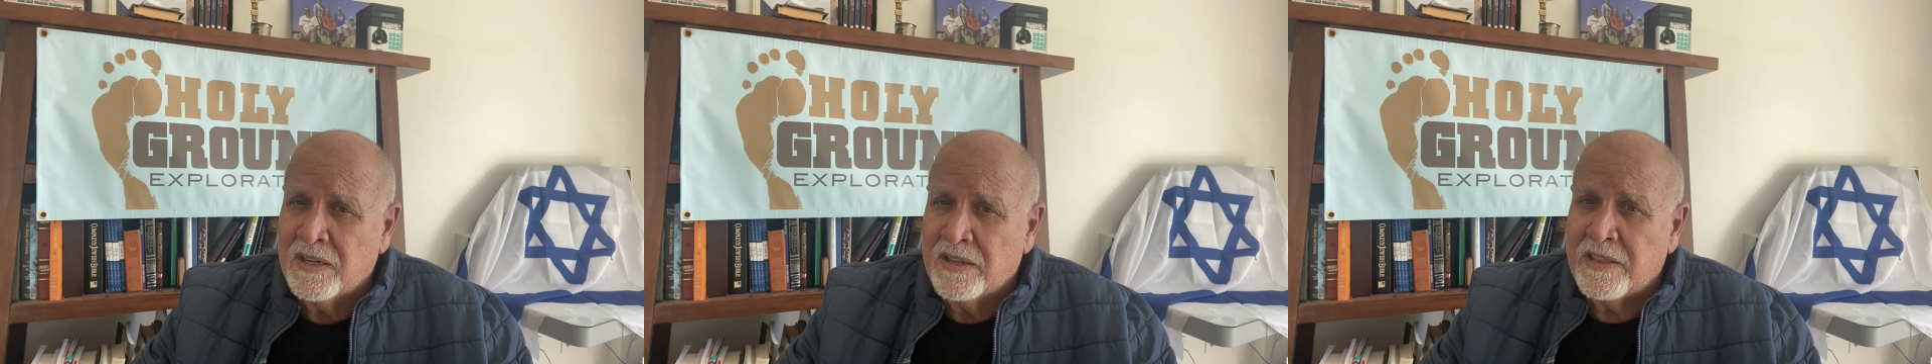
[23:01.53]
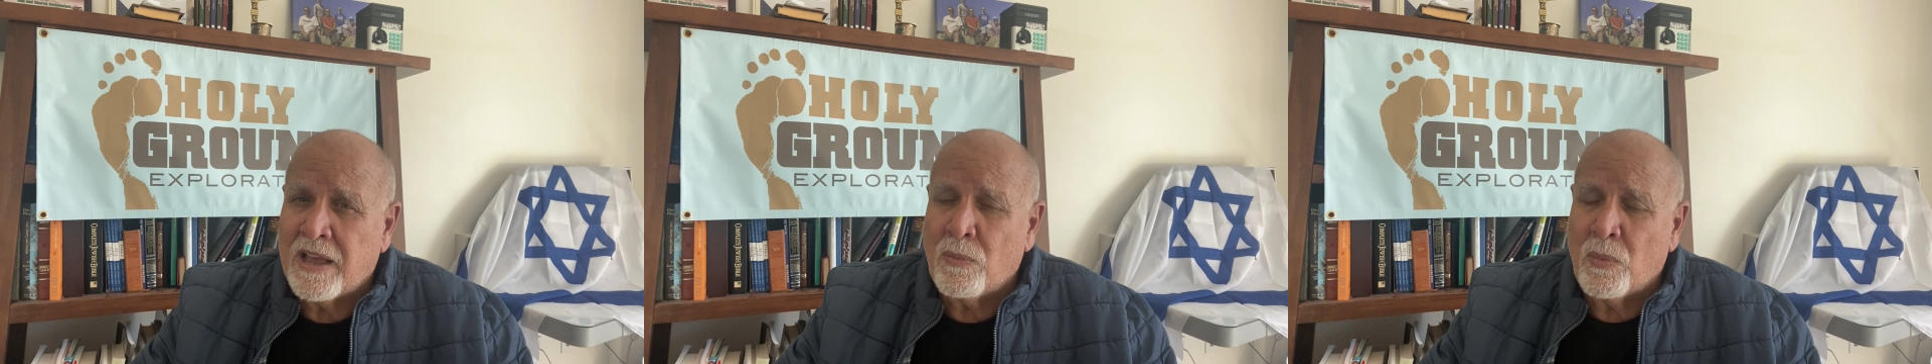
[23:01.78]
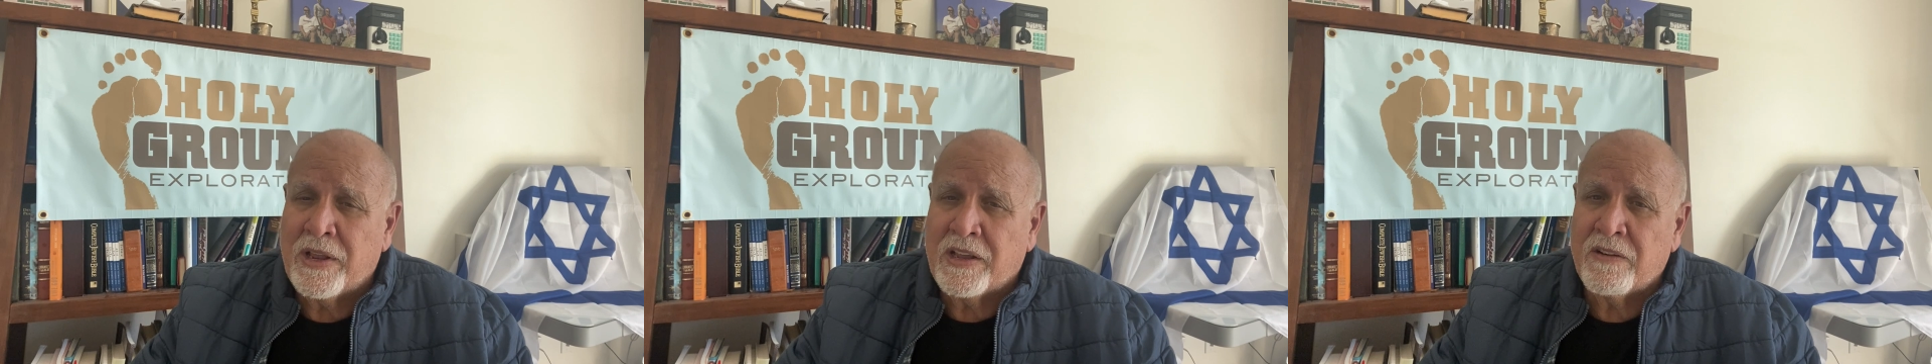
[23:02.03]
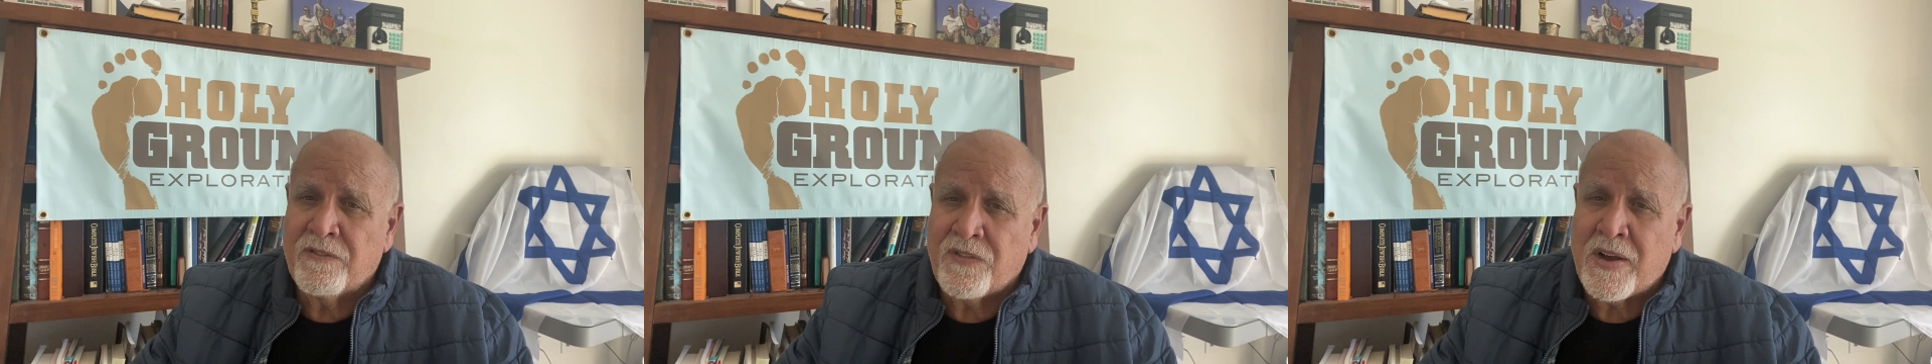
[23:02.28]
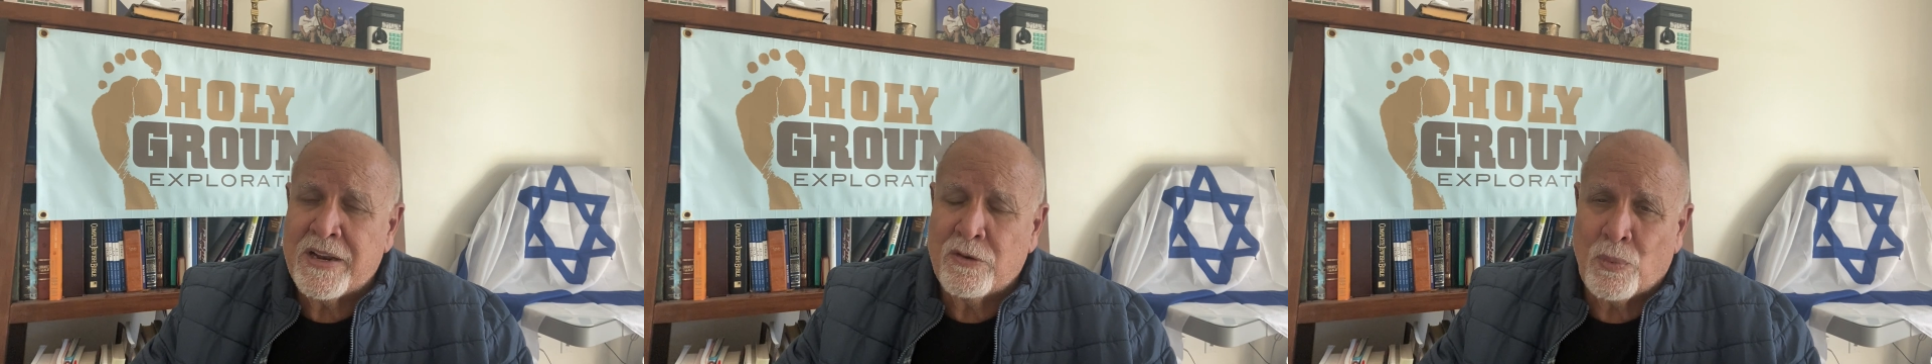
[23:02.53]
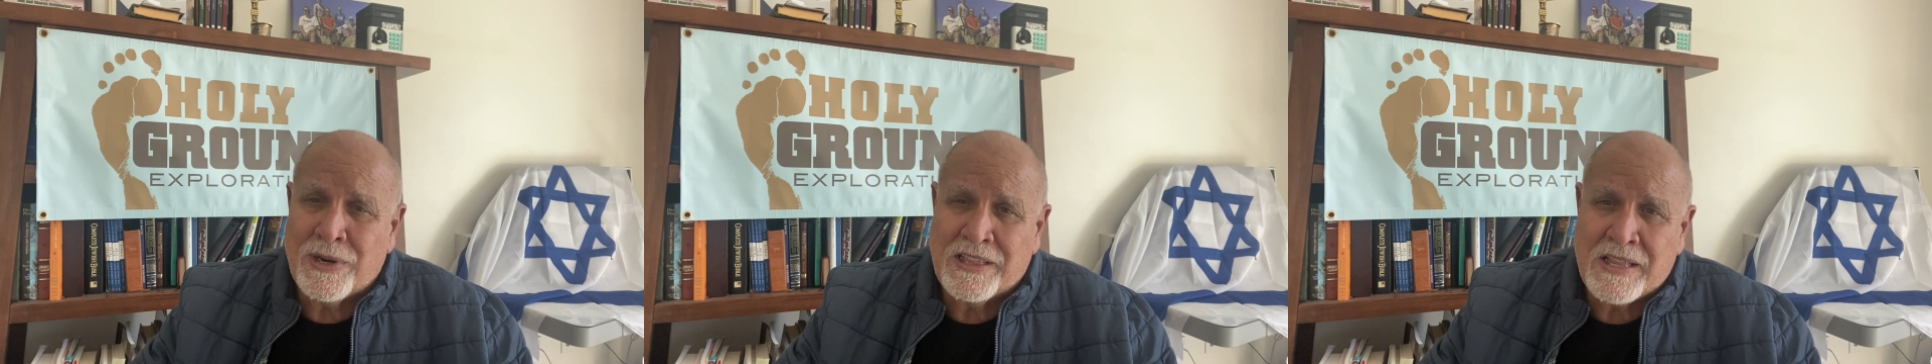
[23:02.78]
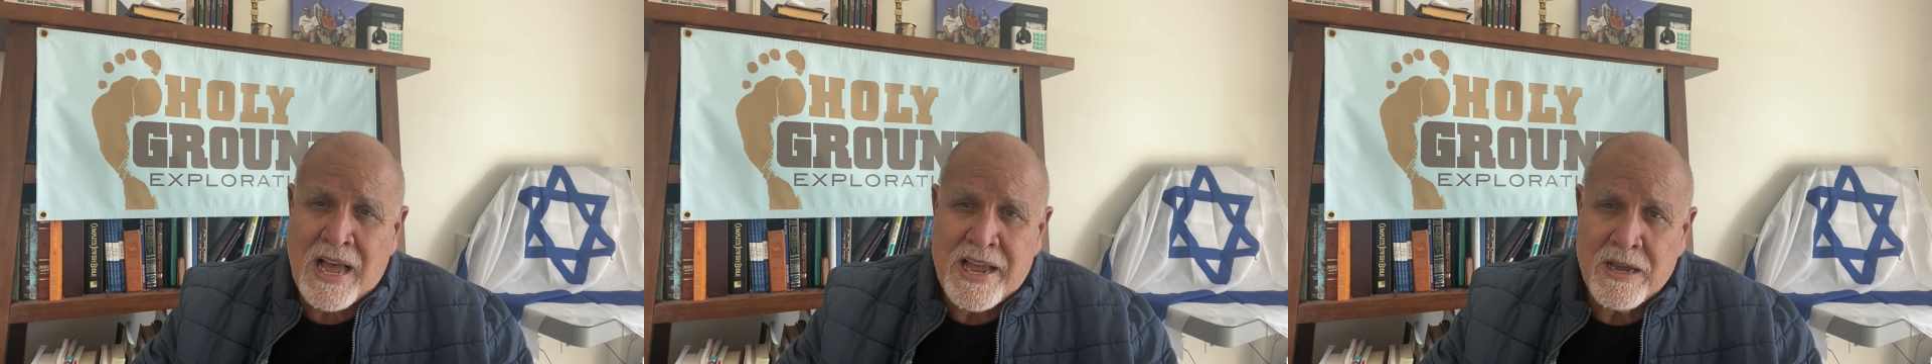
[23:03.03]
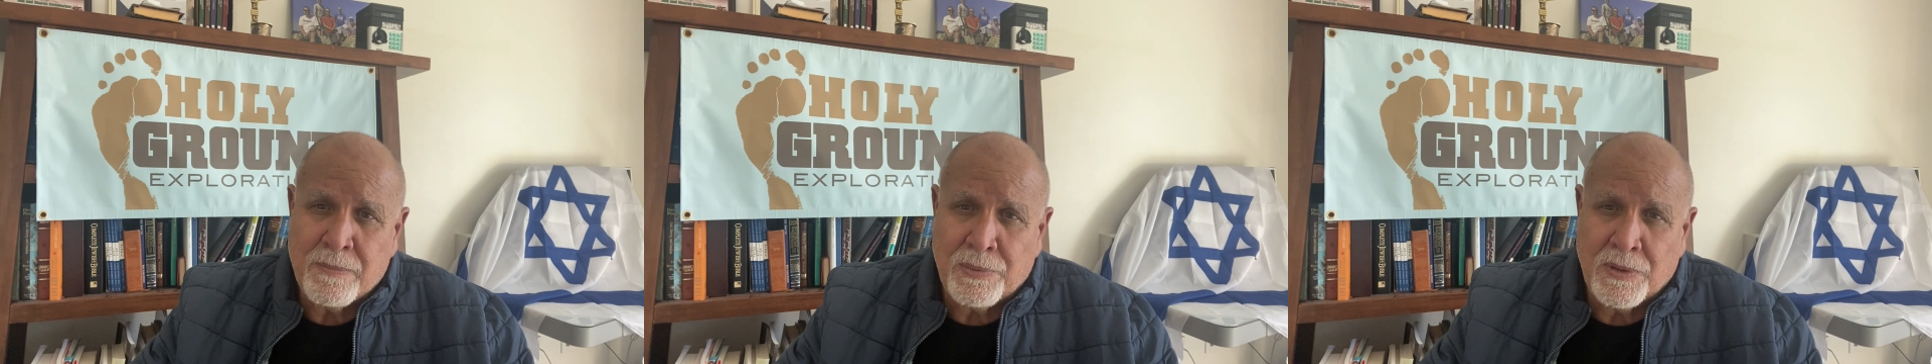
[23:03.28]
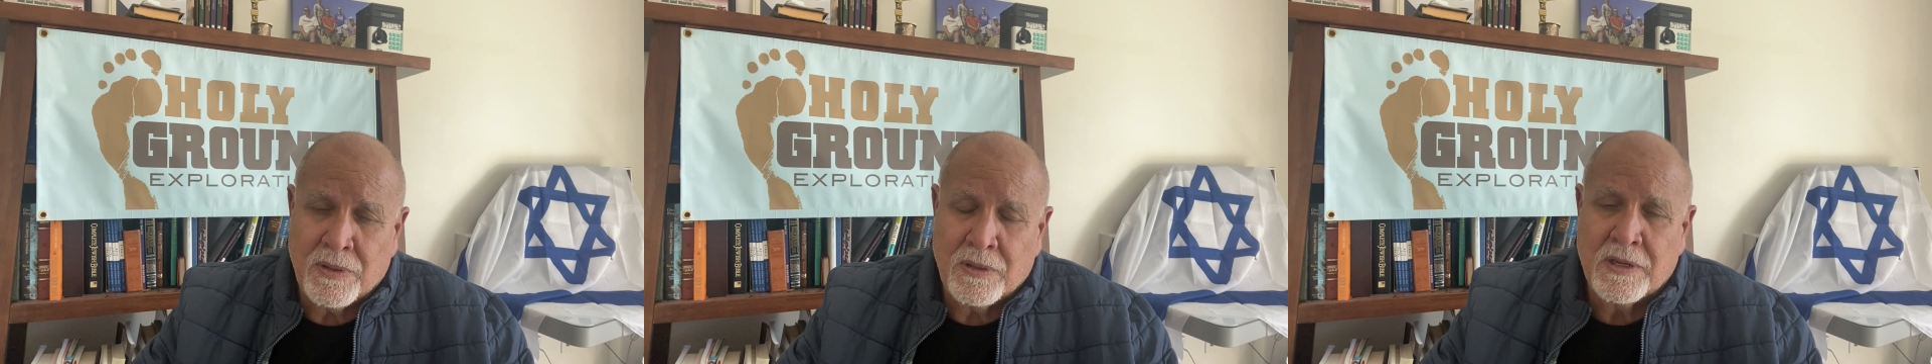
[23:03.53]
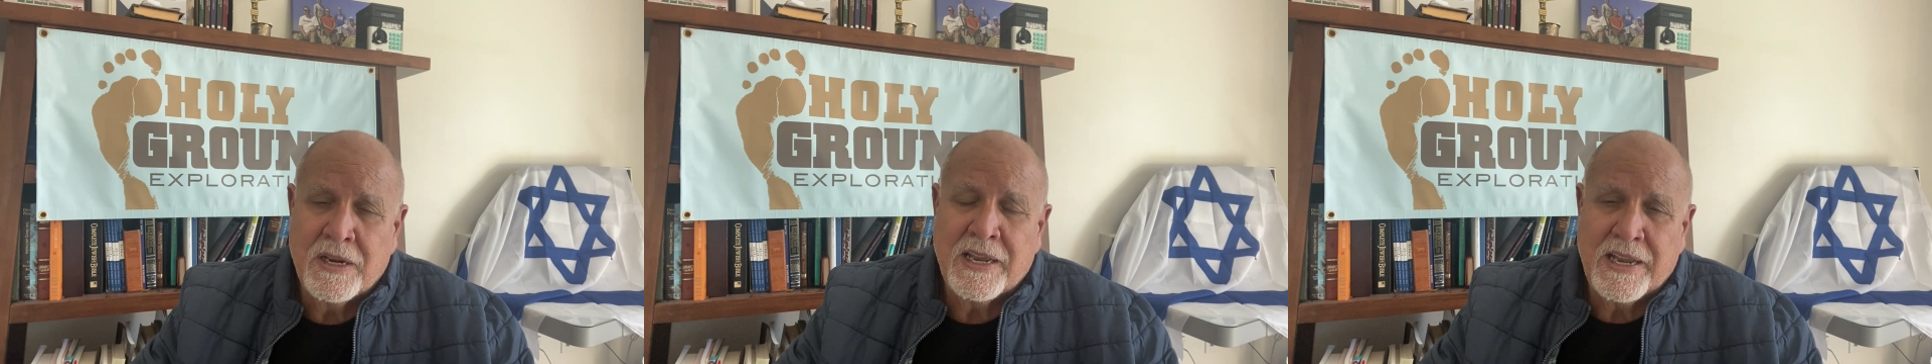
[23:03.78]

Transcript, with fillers: that we can find reliable